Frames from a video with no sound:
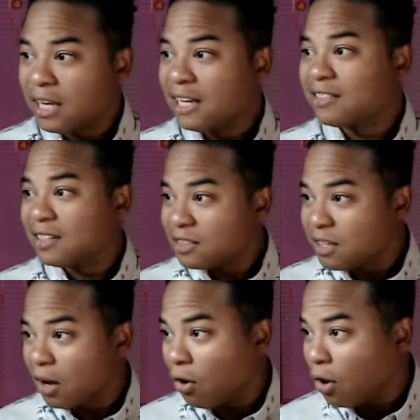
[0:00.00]
It's an
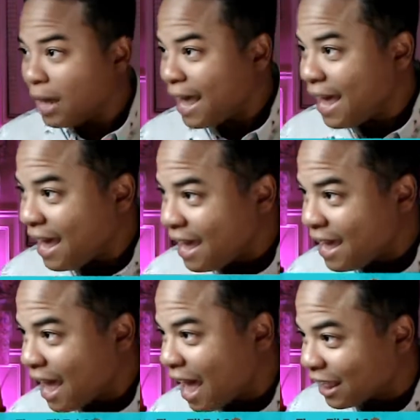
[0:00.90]
adult.
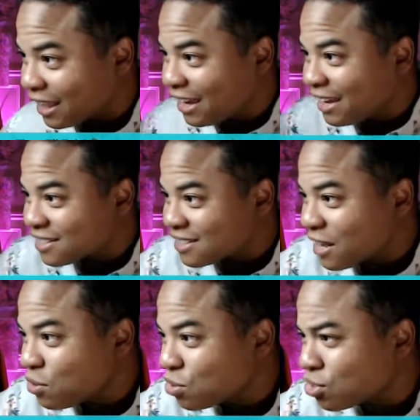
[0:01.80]
Hey, Alex,
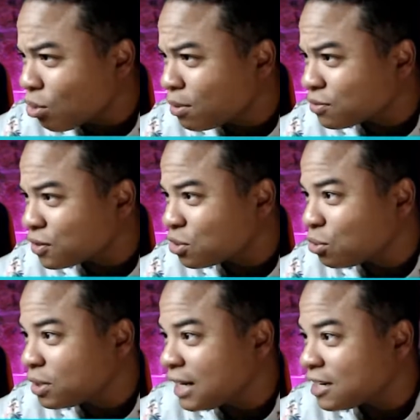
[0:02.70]
thank you so much for
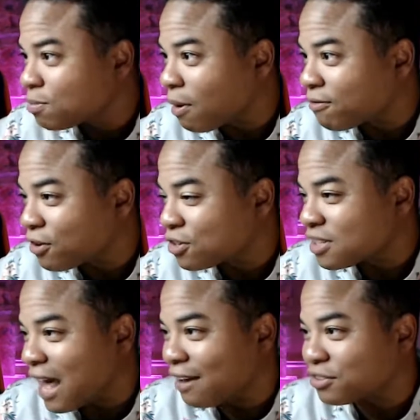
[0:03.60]
tuning in. It's my first
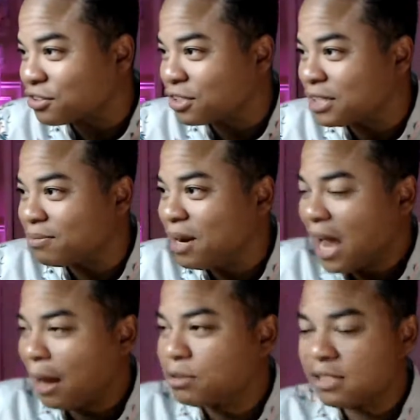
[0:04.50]
live stream.
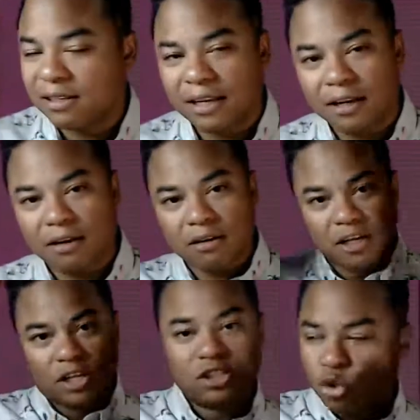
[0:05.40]
I'm just here
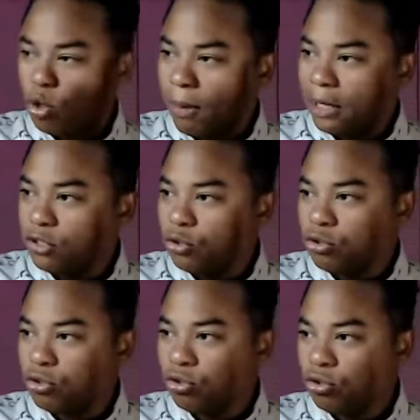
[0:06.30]
doing my
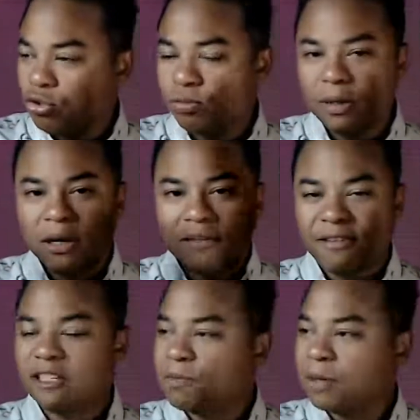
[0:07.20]
YouTube,
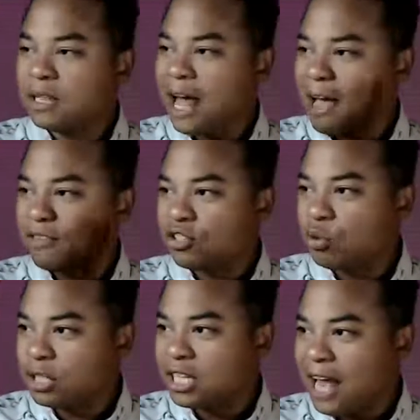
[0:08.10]
Facebook Live, and
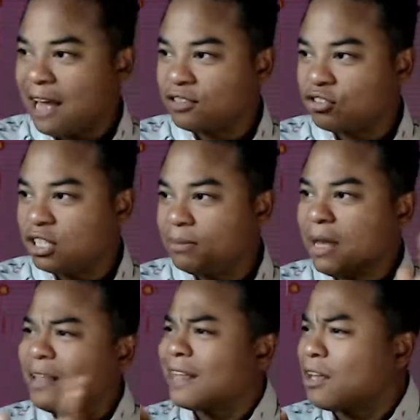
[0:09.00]
Twitch live stream.
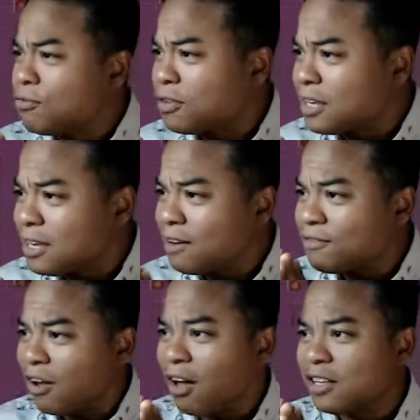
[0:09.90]
Thank you for the
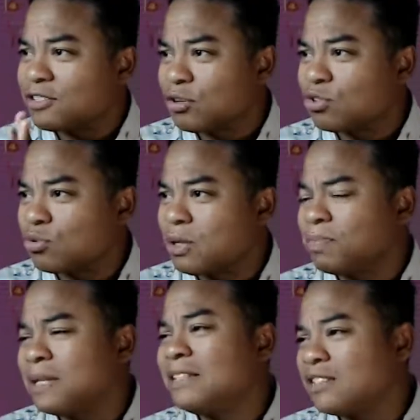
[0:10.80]
gift. Oh, that's so
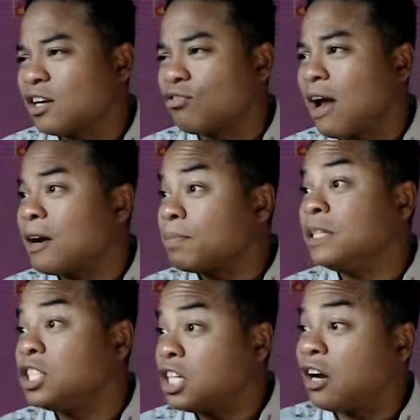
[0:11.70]
sweet. Please stick around and
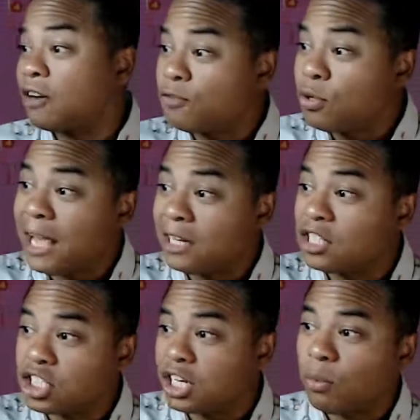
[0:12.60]
please share. If you can,
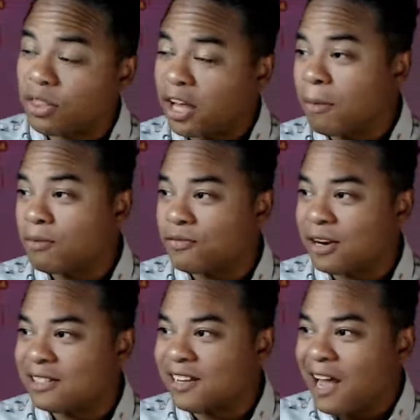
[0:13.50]
just share with a couple friends.